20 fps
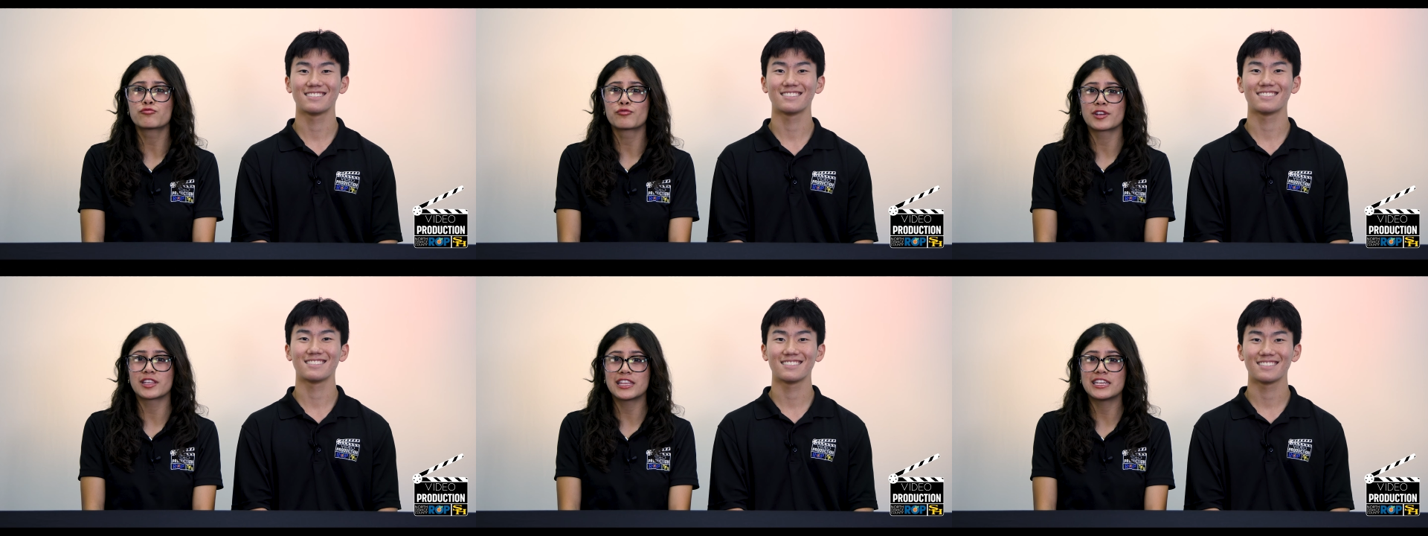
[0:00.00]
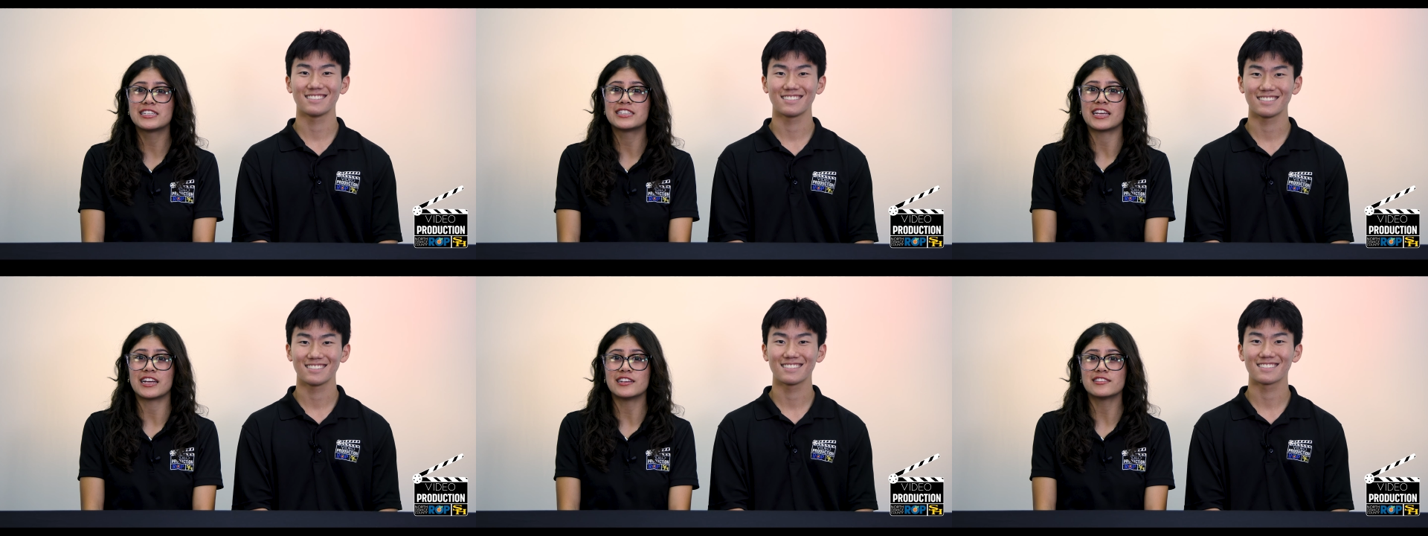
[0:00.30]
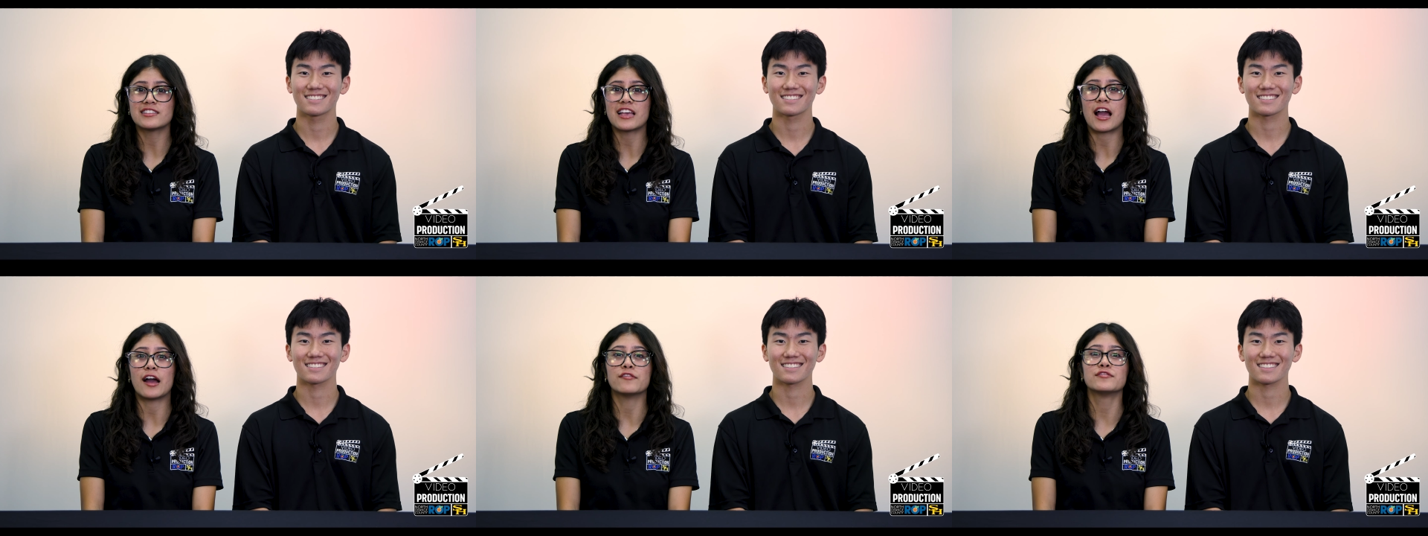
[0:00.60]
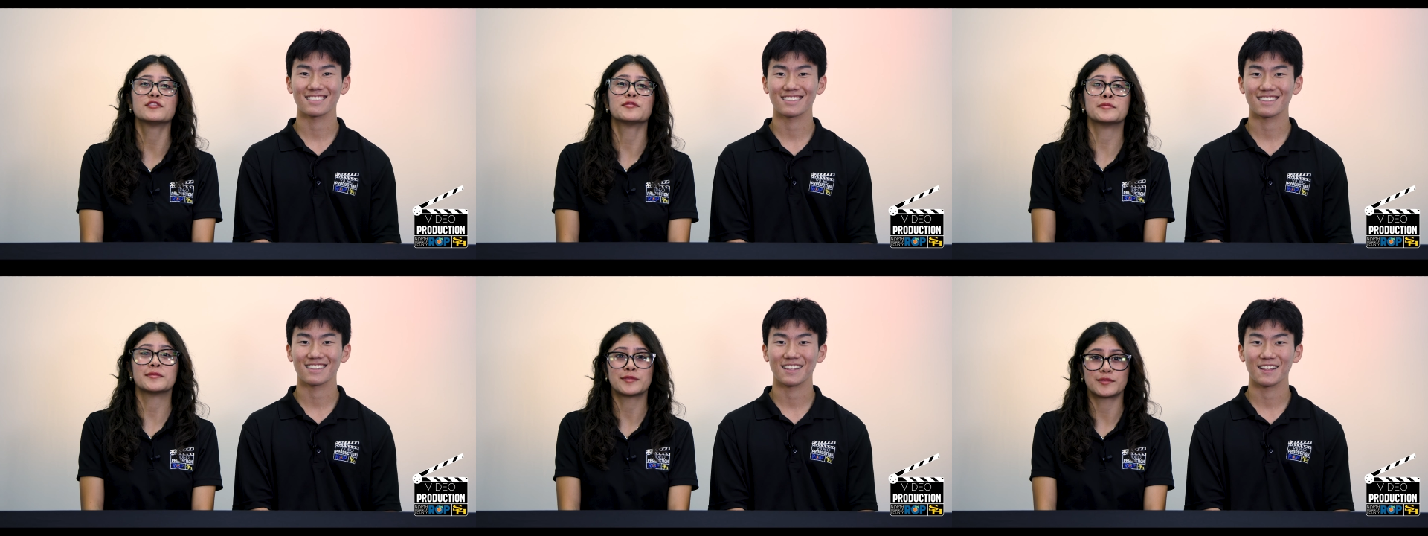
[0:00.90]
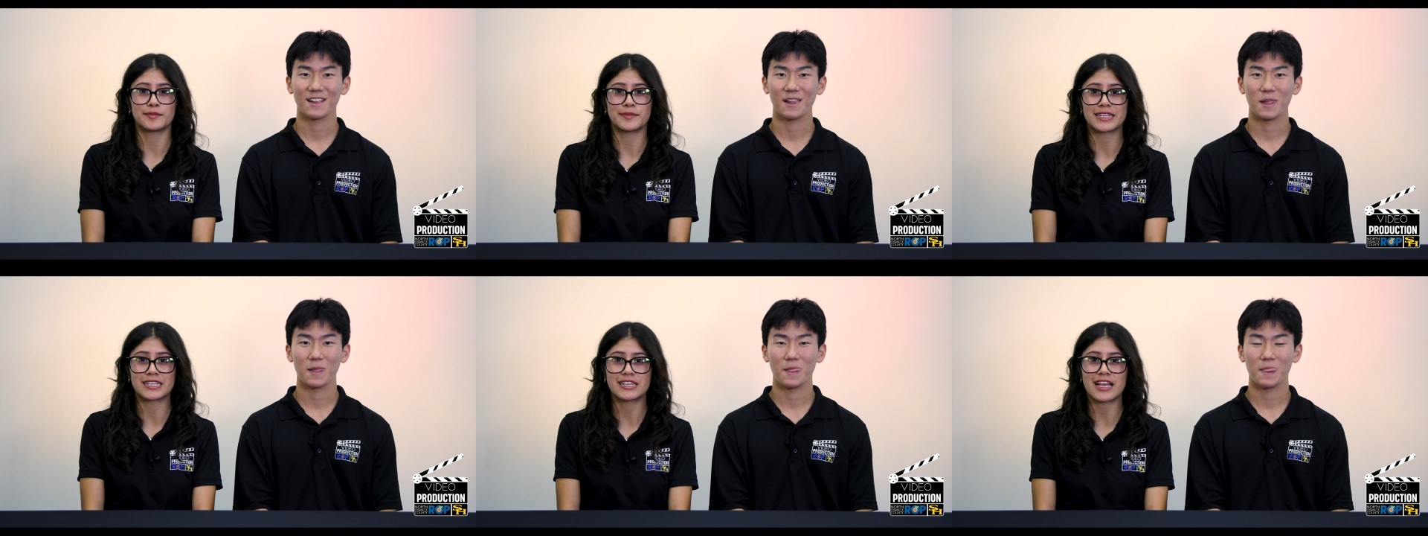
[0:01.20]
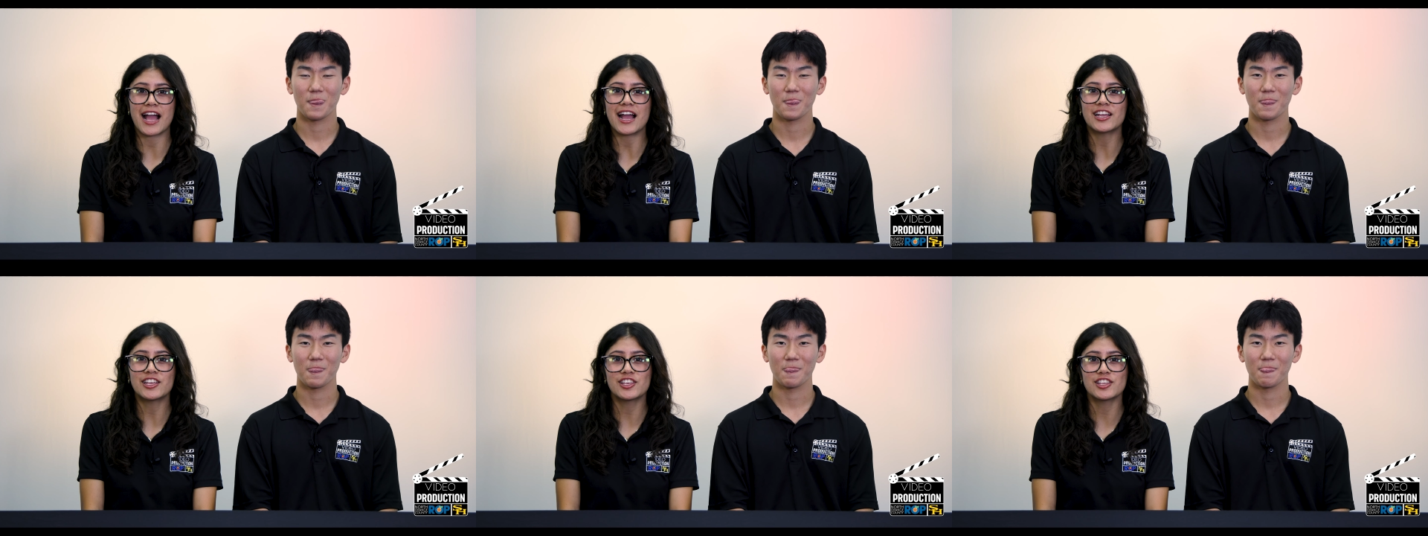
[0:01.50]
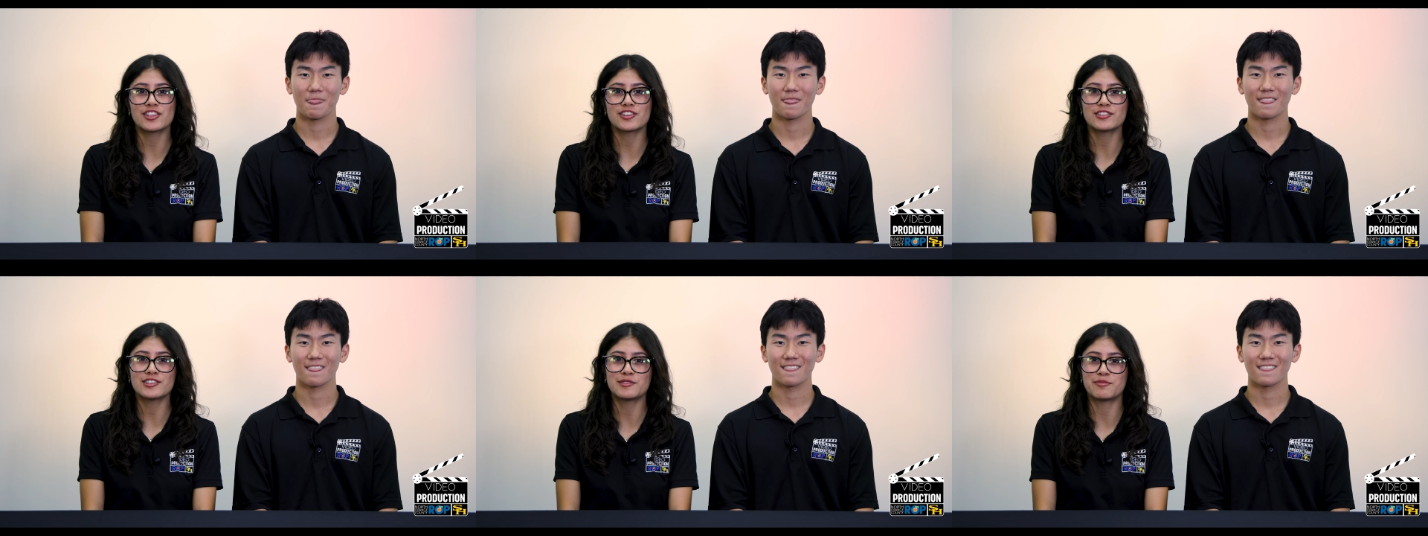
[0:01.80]
Speaker 1: really does have some
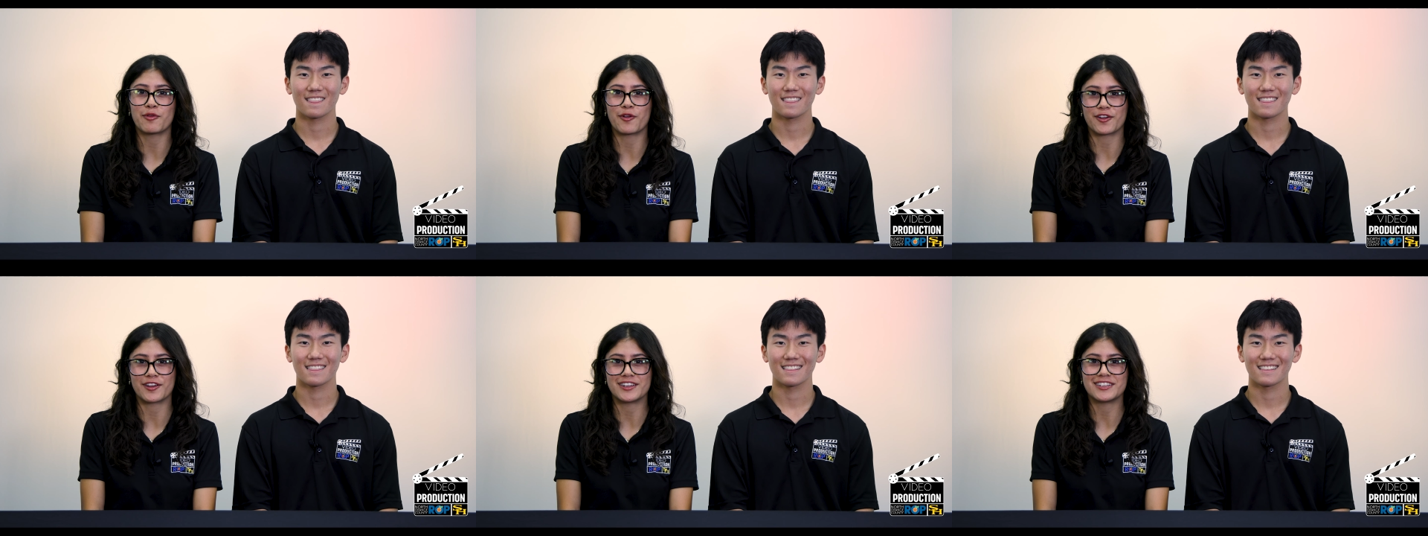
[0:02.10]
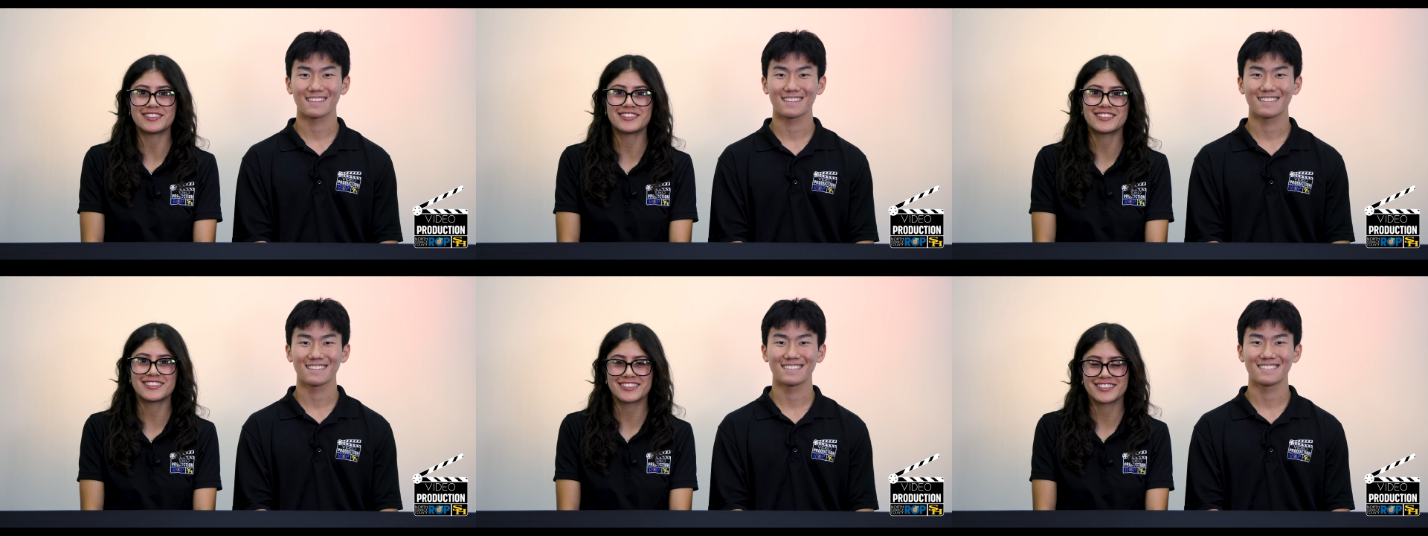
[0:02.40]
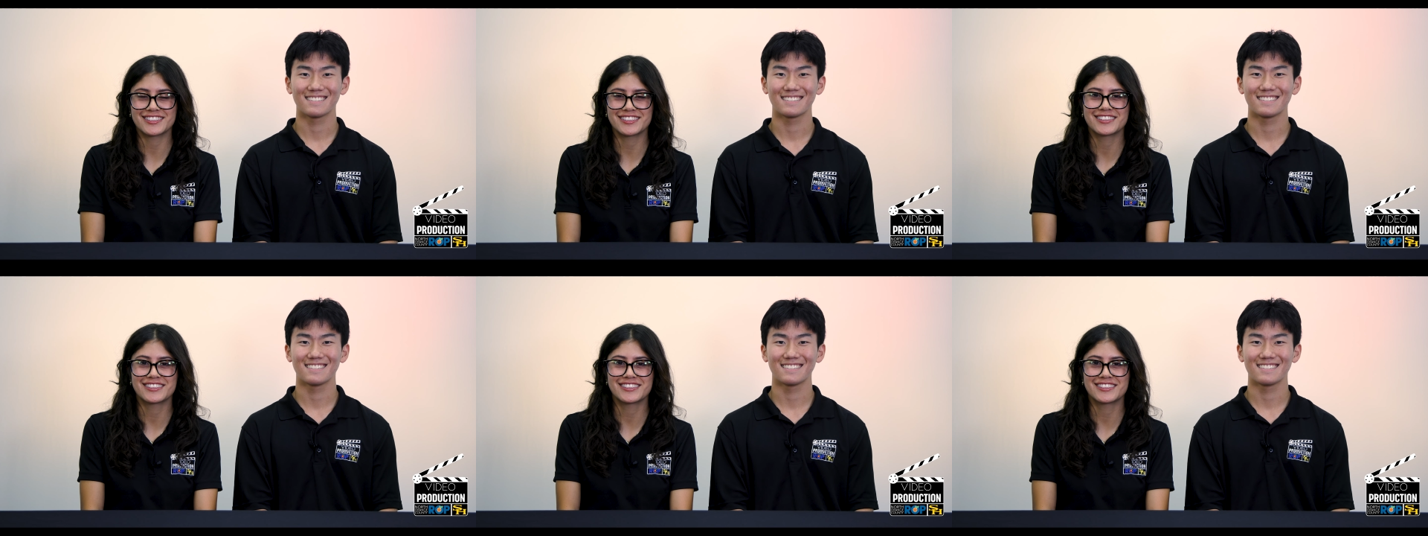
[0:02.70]
spectacular sports.